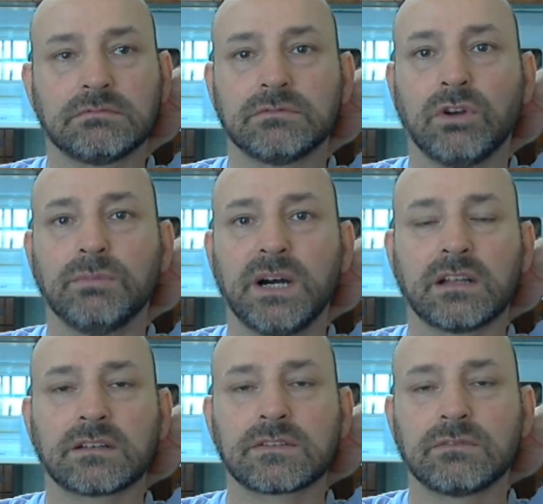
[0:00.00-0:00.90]

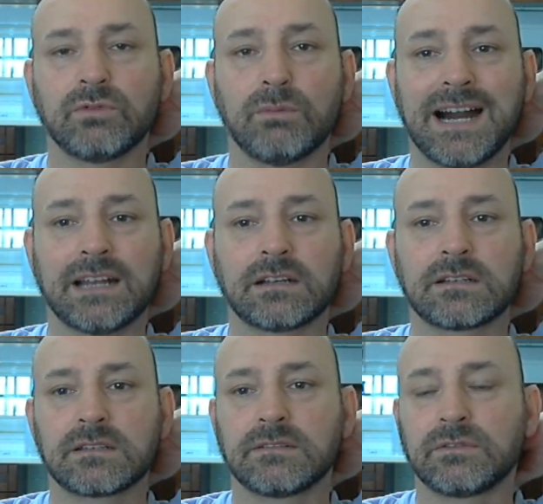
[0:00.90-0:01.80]
robotics,
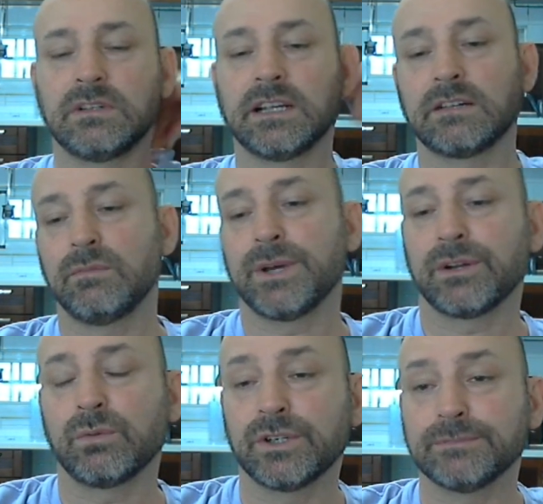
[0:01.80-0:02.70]
for lack of a better
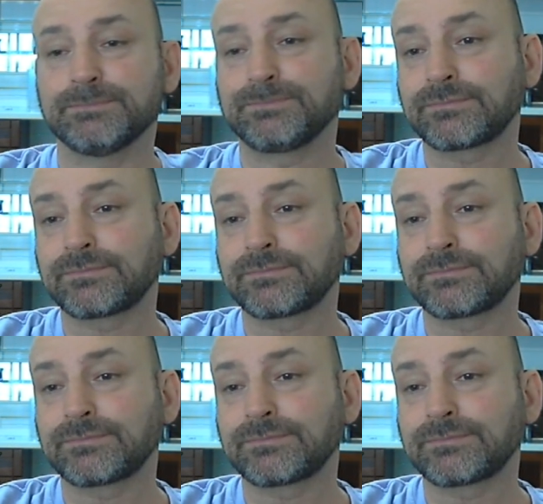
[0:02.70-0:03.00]
word,